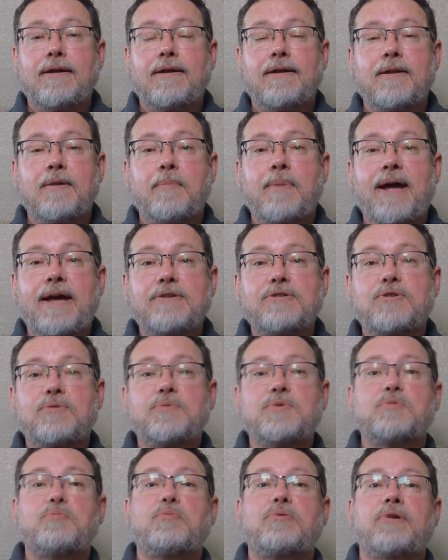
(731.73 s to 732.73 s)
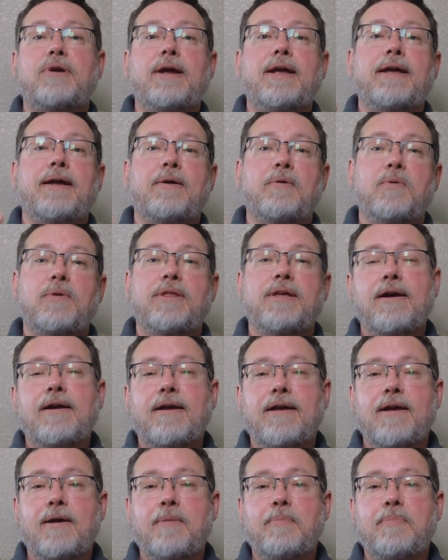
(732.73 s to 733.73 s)
The pastor was praying with a
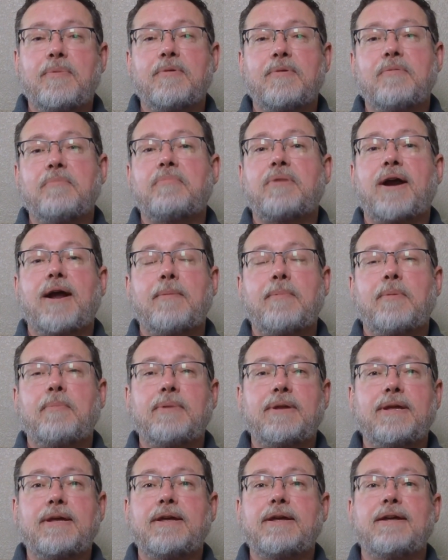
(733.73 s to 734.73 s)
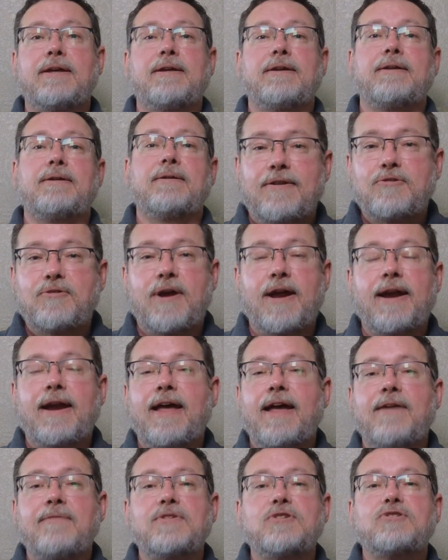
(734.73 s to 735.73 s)
young couple, probably trying to
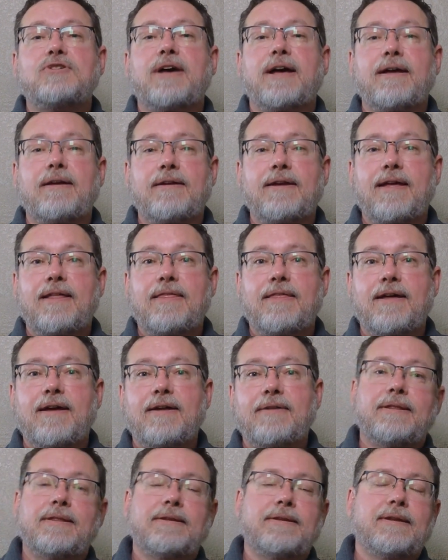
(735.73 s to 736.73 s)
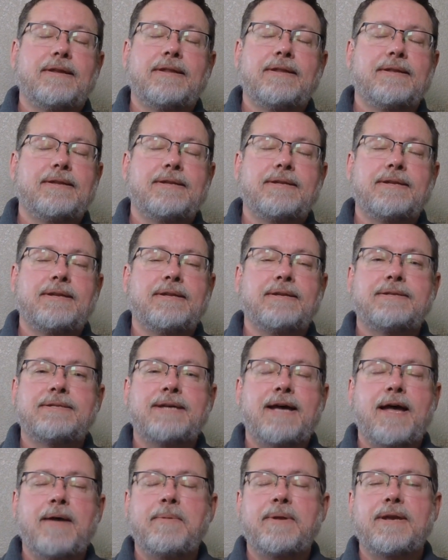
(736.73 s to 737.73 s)
have a child, I thought. The
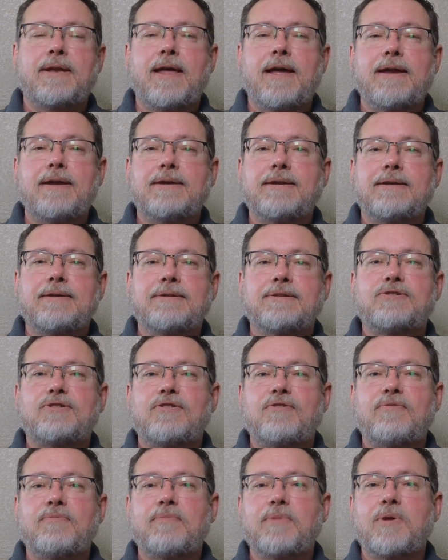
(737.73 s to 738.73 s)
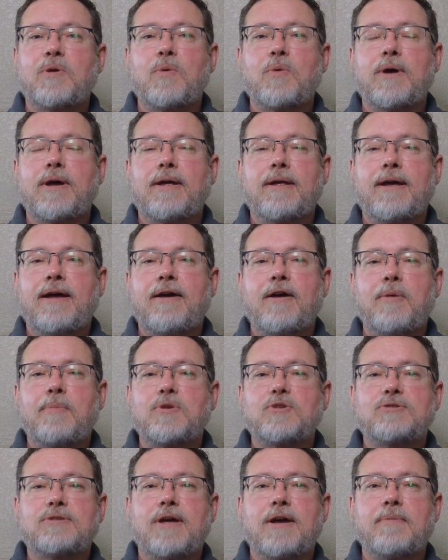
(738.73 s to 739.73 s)
time in line didn't serve me well. I
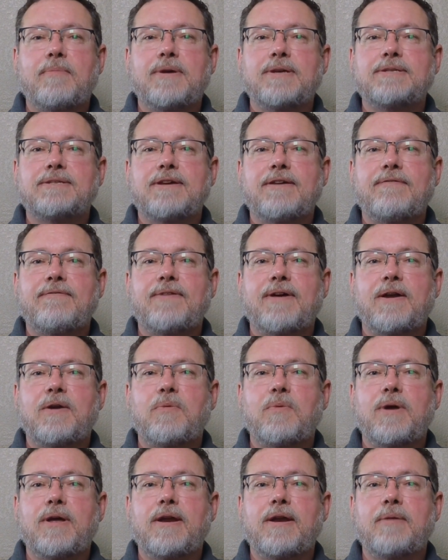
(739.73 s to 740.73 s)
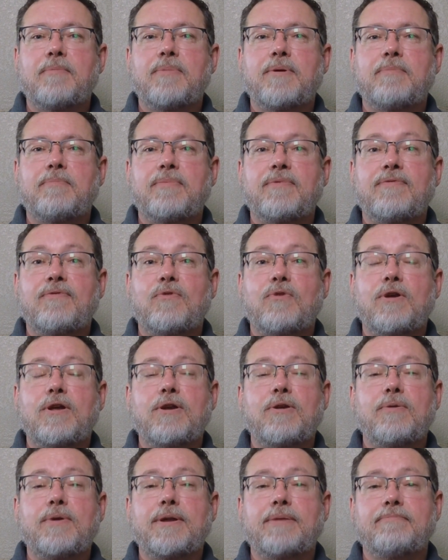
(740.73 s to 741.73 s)
almost talked myself out of waiting, but before I
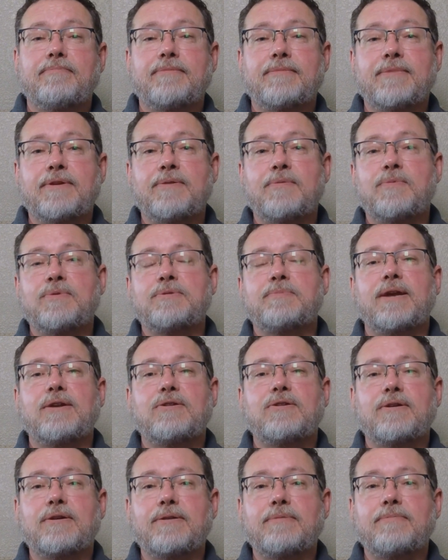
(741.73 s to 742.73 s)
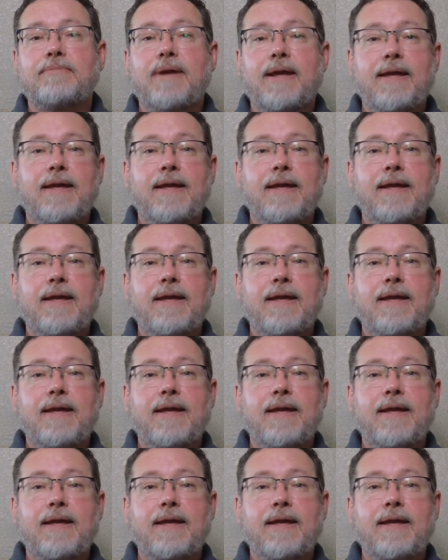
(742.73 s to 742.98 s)
knew it, it was my turn.